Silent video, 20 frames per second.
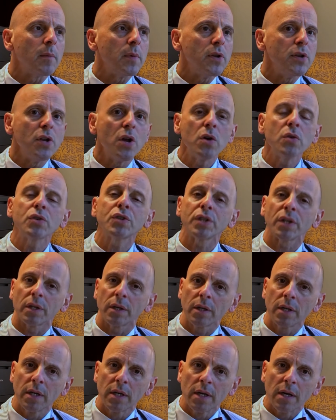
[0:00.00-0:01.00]

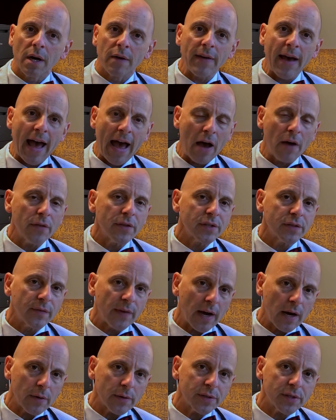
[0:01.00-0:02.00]
notion of how this
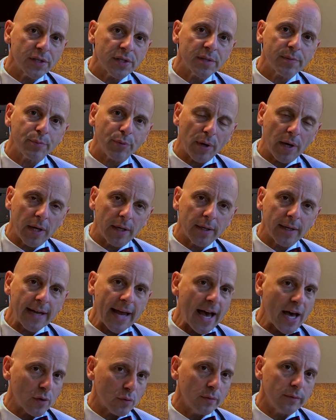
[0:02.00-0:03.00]
virus is spread and
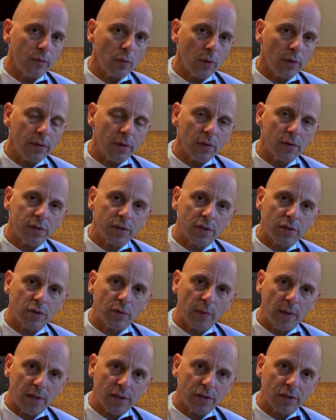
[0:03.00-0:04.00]
how to avoid those
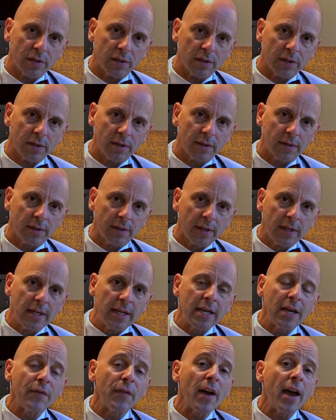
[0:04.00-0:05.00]
situations.
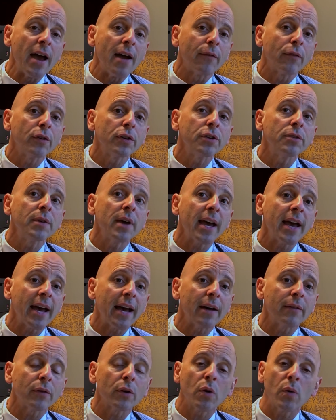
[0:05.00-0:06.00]
If ever you have a